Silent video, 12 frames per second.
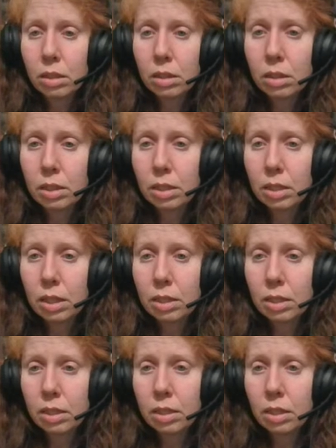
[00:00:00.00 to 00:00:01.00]
this
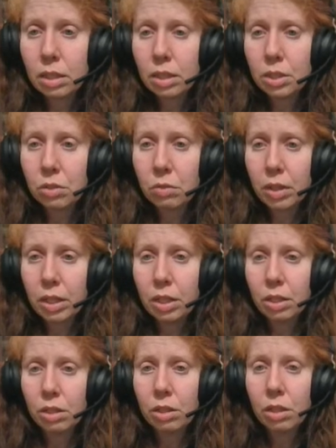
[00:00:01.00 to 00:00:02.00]
constellation right
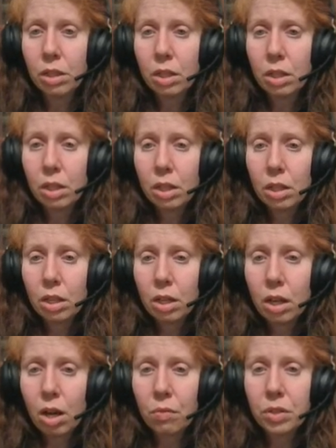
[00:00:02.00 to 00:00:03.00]
here
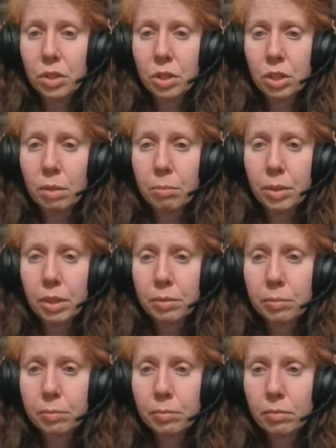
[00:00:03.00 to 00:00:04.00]
of the ship.
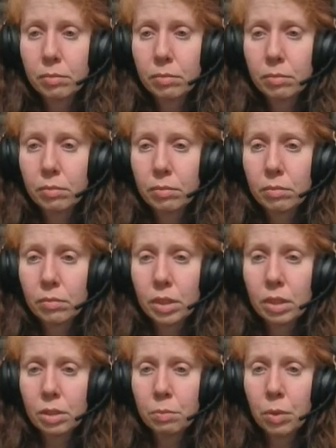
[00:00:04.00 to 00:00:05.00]

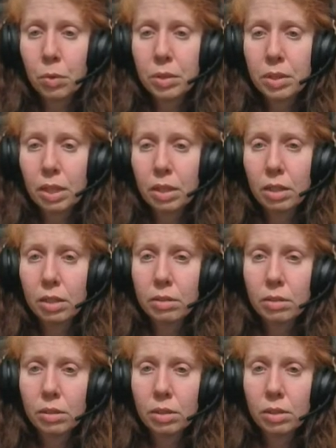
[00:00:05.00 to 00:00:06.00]
This boat is kind of
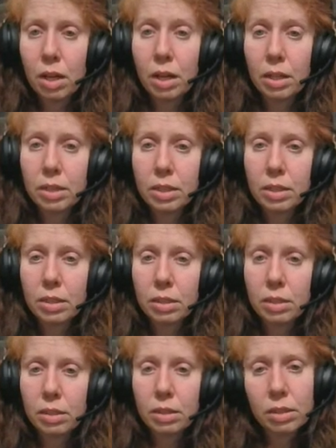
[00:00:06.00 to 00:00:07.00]
on its
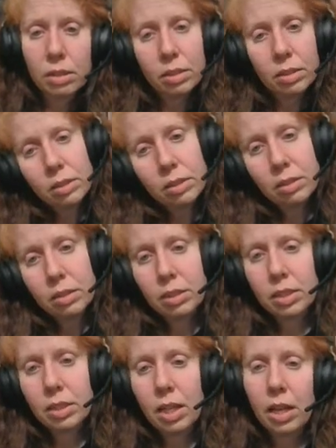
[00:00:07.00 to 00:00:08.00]

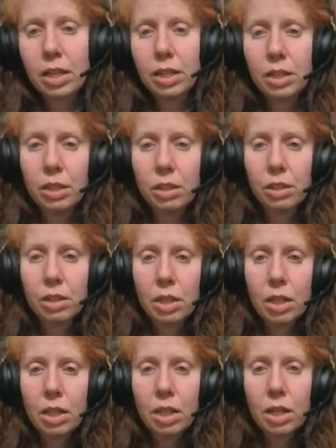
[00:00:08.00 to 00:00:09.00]
side here.
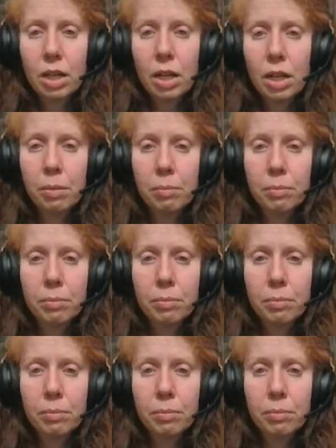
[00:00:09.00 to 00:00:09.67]
Um,